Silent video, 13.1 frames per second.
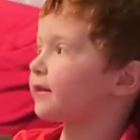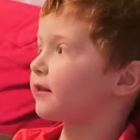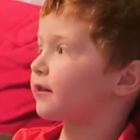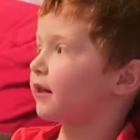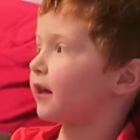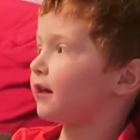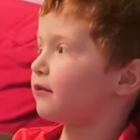
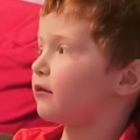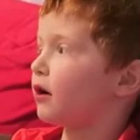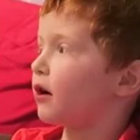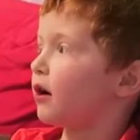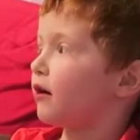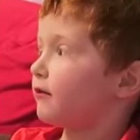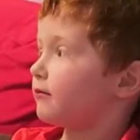yesterday
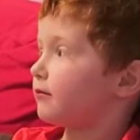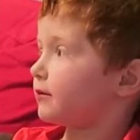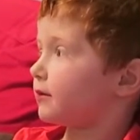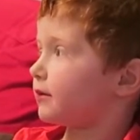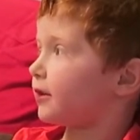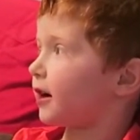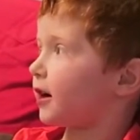
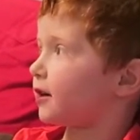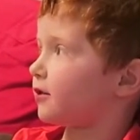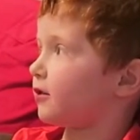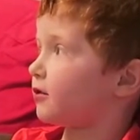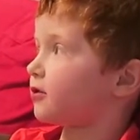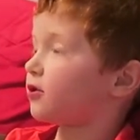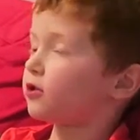when I
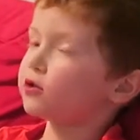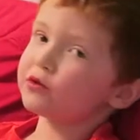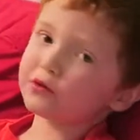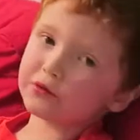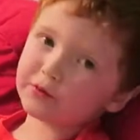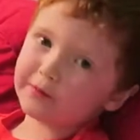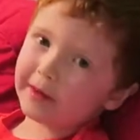got the
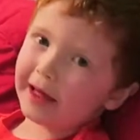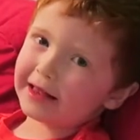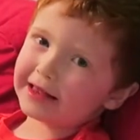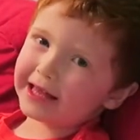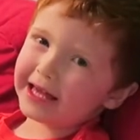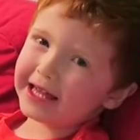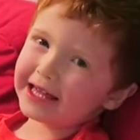soap
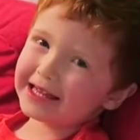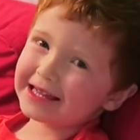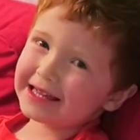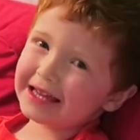belly.